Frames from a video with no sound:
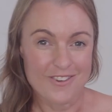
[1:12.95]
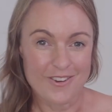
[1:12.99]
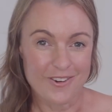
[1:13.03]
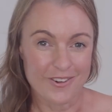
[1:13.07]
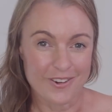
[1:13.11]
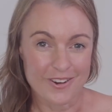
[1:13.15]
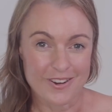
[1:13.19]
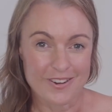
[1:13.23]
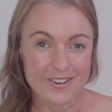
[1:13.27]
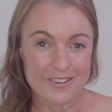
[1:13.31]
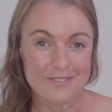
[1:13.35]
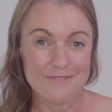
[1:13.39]

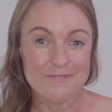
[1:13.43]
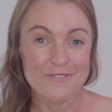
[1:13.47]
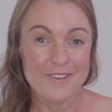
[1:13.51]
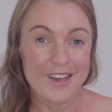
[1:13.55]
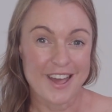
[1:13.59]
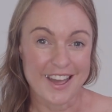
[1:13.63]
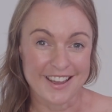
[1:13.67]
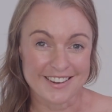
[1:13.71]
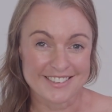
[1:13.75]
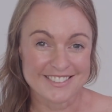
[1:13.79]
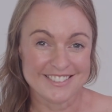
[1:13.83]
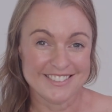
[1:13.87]
No. In
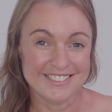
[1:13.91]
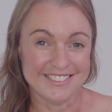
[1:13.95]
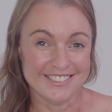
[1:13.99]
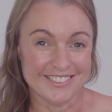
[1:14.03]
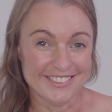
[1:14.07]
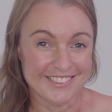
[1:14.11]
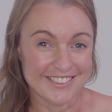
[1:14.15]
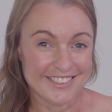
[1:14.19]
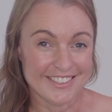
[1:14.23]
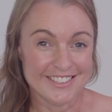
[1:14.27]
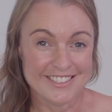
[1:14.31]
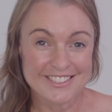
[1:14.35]
fact,
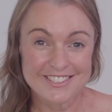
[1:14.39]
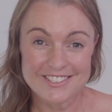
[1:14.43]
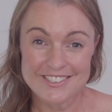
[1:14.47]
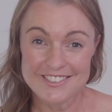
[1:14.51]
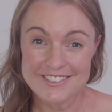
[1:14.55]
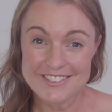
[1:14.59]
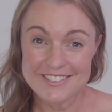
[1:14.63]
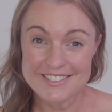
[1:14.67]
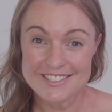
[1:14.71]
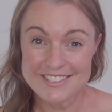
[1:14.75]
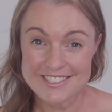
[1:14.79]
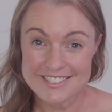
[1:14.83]
you can
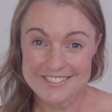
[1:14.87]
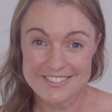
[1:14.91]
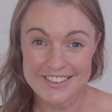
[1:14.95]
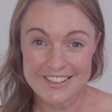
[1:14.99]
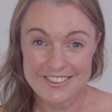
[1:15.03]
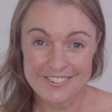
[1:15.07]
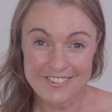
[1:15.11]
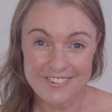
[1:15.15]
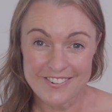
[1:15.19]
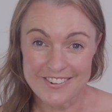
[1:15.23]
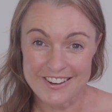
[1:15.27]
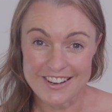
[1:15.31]
choose to
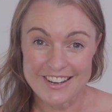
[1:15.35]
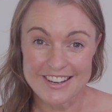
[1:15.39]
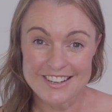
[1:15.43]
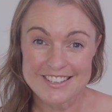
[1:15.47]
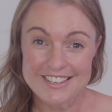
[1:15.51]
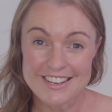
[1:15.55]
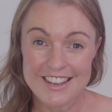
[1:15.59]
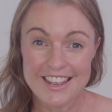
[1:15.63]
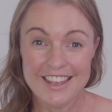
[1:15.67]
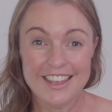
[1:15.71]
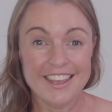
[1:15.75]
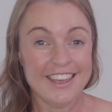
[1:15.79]
ignore
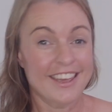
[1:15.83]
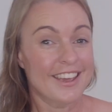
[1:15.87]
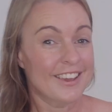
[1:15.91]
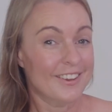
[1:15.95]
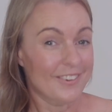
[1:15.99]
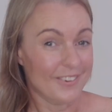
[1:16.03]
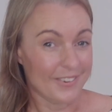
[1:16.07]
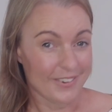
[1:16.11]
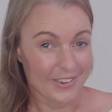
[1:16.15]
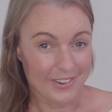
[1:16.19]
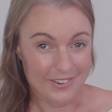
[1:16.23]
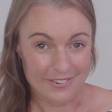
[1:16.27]
it
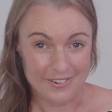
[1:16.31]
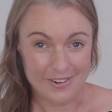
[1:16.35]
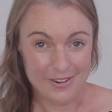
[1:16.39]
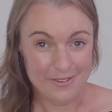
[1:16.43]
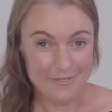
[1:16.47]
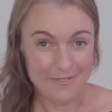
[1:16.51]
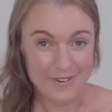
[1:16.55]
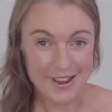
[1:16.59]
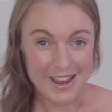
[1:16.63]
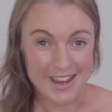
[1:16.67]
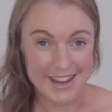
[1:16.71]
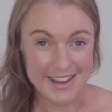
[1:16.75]
and go your
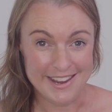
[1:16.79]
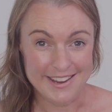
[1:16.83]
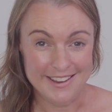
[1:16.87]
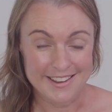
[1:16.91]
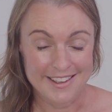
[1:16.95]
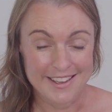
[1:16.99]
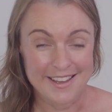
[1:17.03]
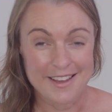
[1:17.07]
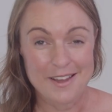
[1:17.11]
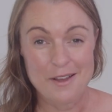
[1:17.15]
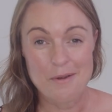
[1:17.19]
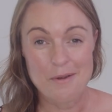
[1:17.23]
own way.